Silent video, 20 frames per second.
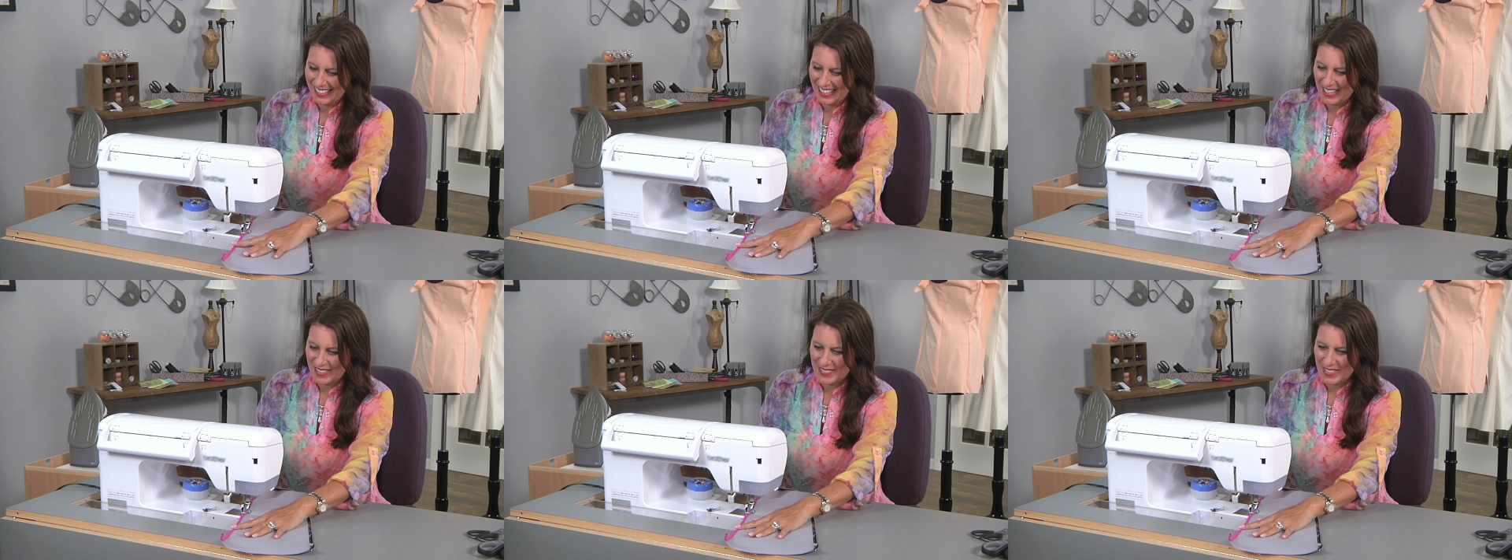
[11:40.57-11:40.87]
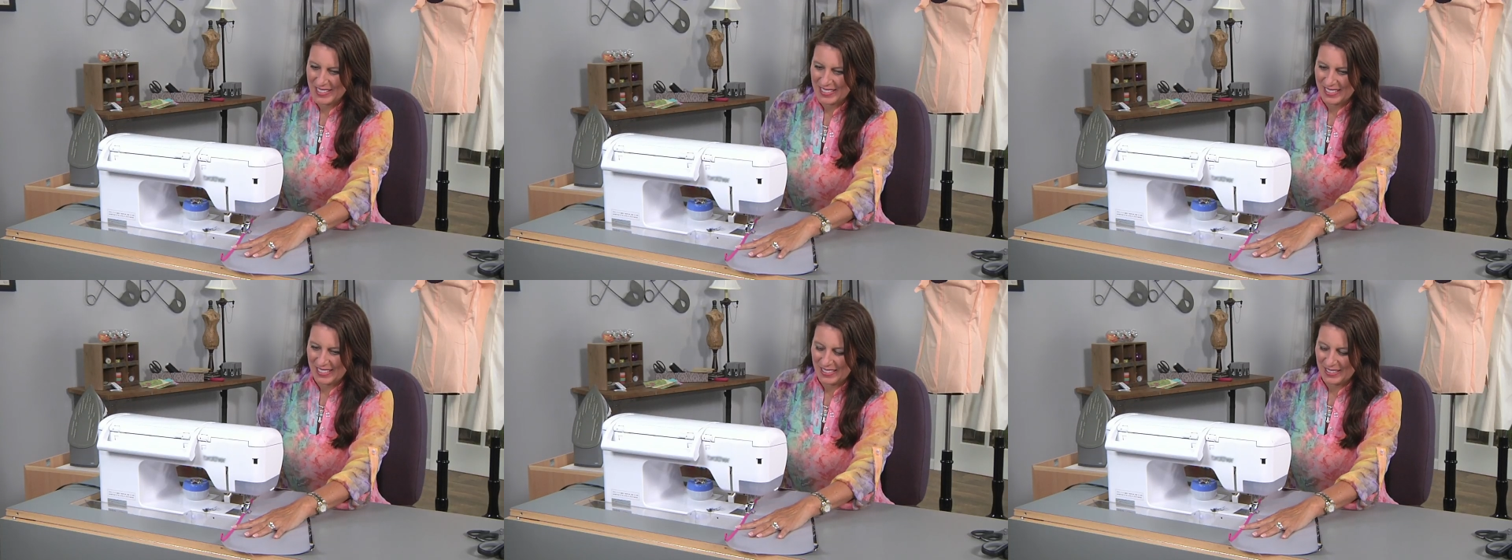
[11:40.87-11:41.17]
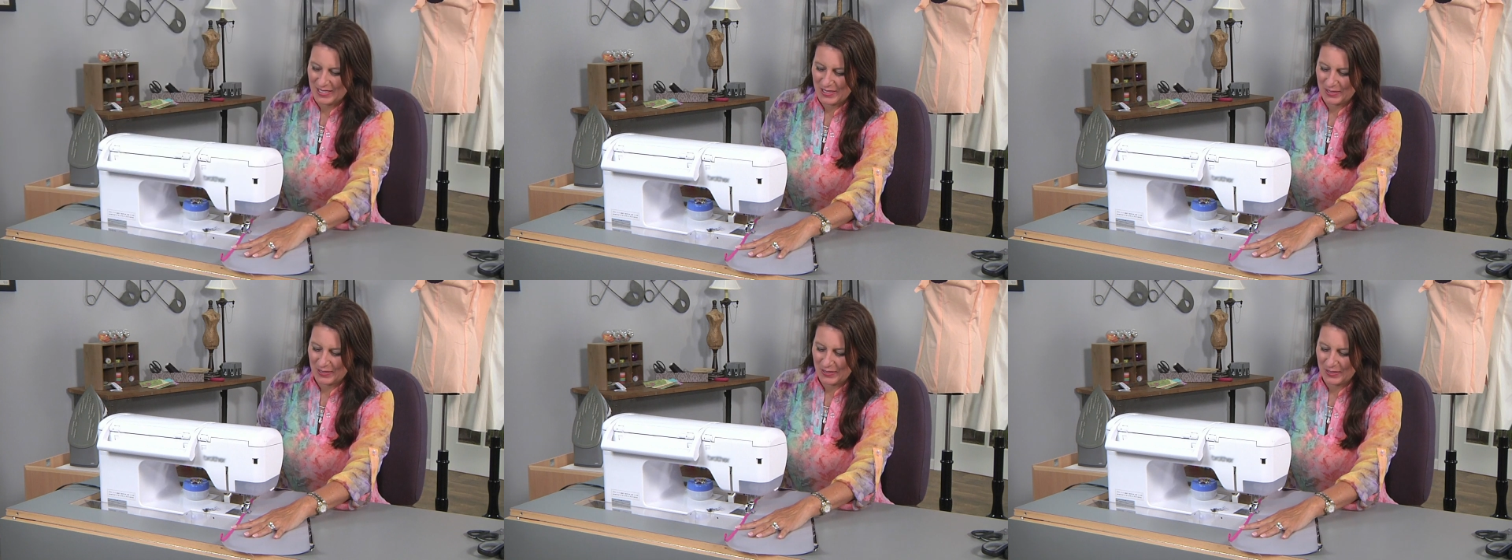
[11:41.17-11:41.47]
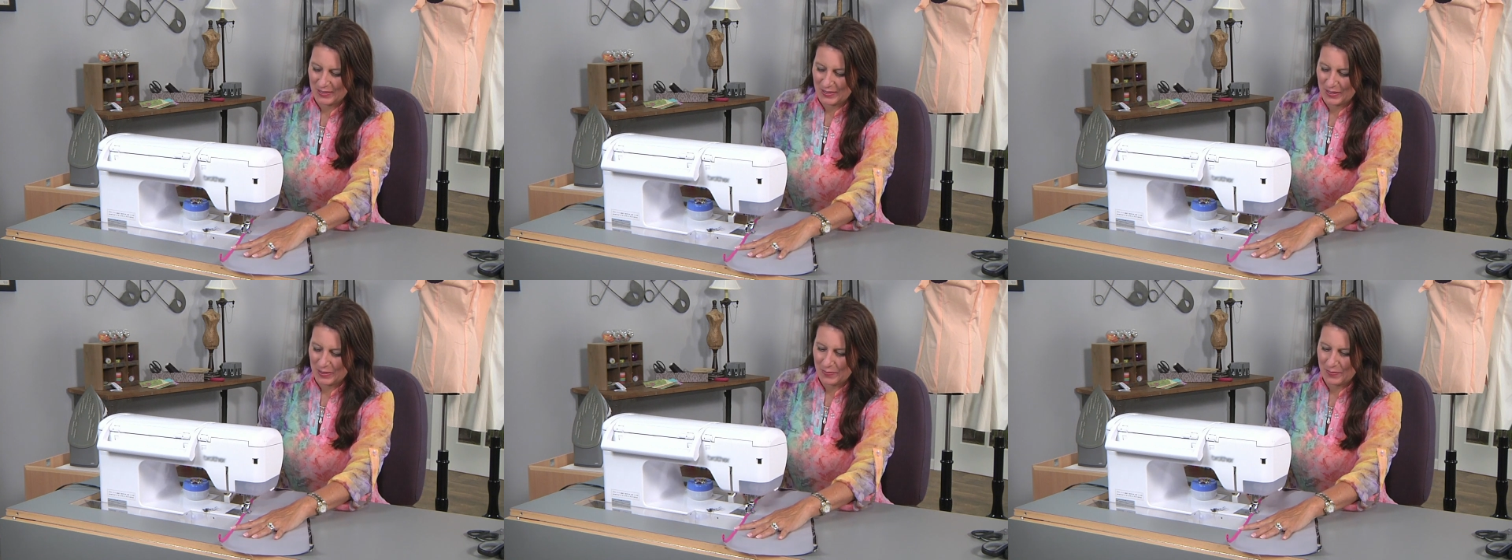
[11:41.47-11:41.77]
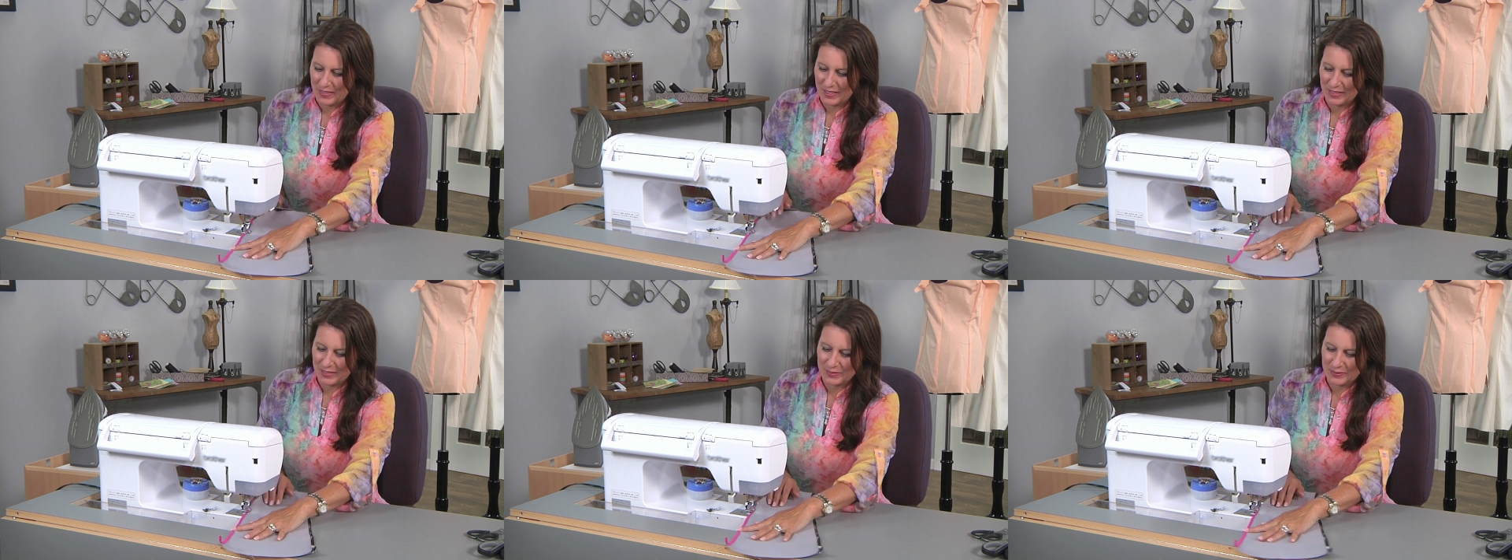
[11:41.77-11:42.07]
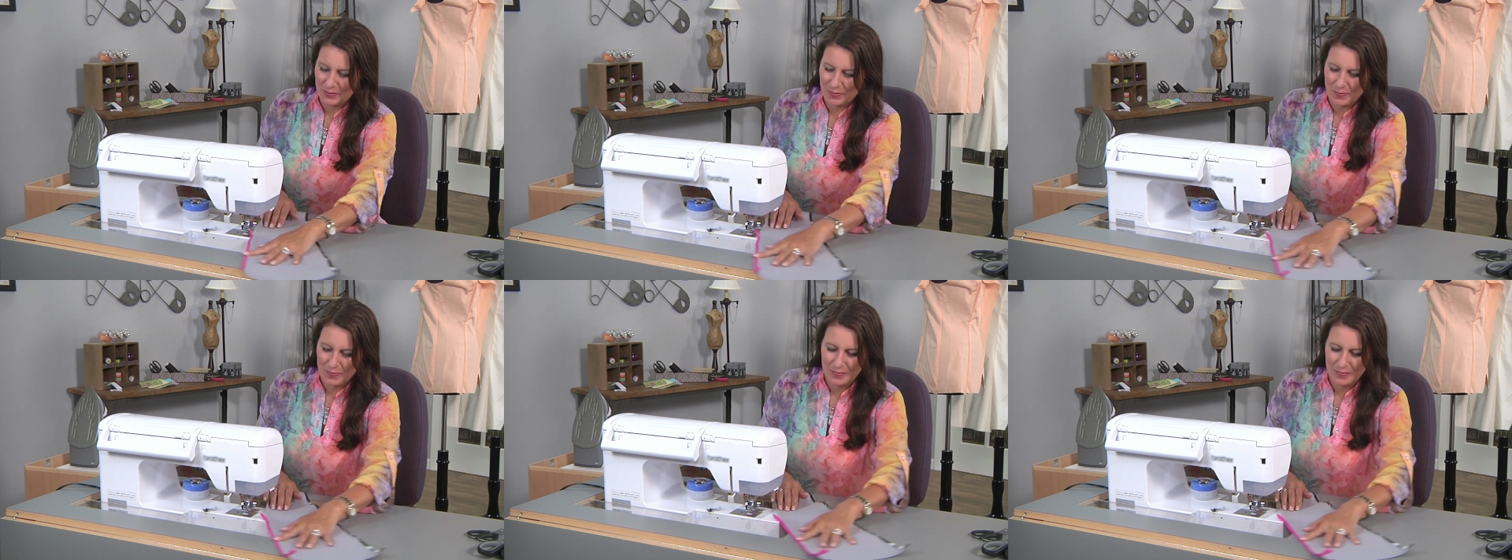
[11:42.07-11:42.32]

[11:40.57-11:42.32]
I'm just going to show you something.